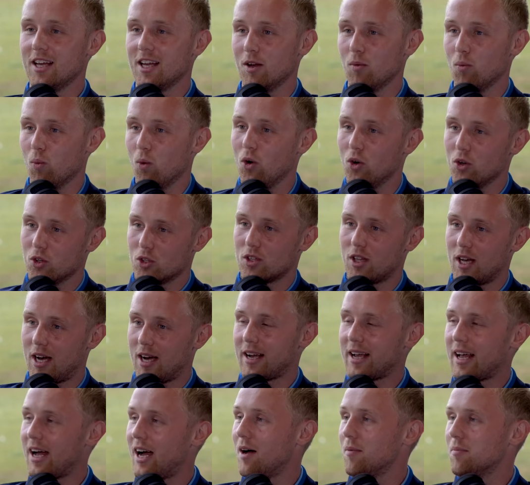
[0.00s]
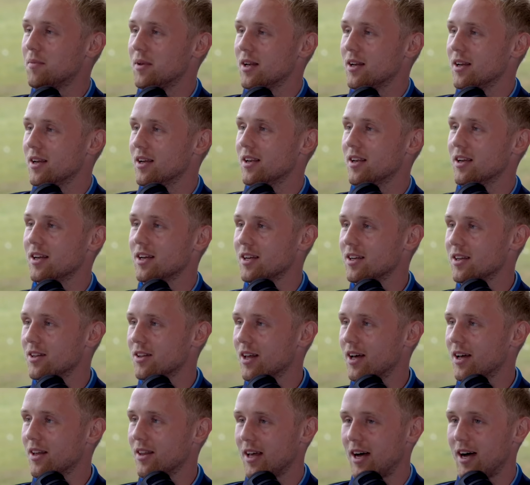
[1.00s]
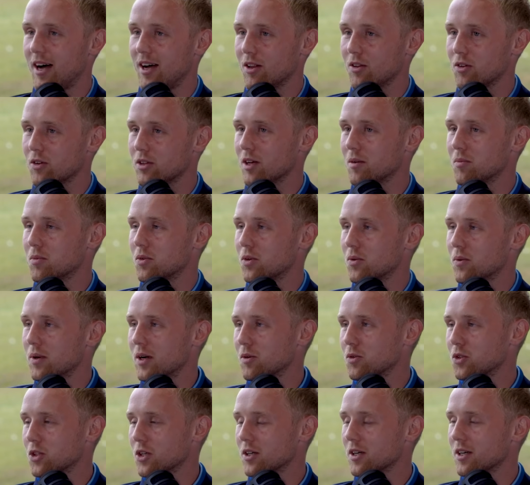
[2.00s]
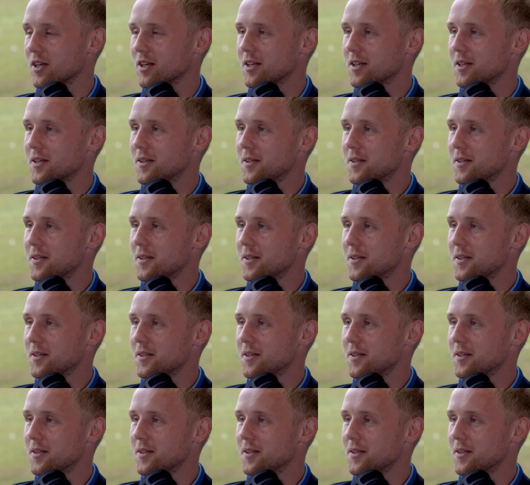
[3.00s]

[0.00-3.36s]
he was that captain and that I looked up to when I was younger.